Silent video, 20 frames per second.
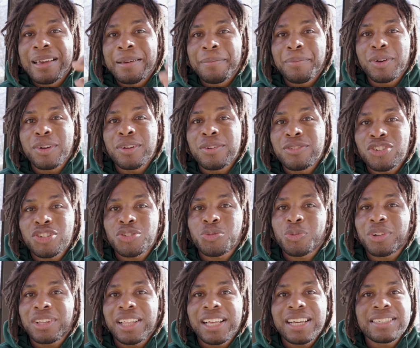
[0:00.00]
But just
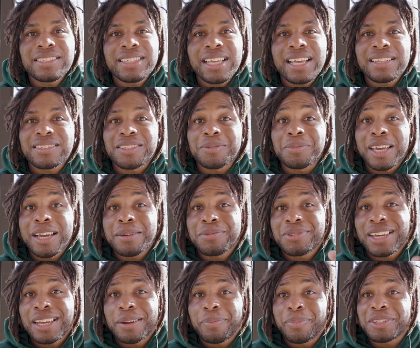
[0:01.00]
realize that sometimes you
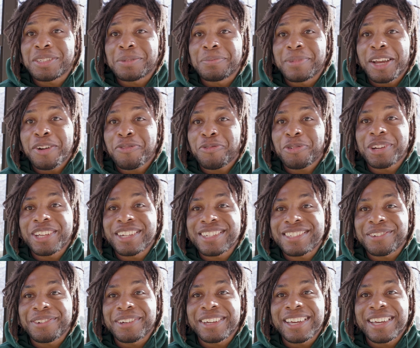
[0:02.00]
got to put some effort into it,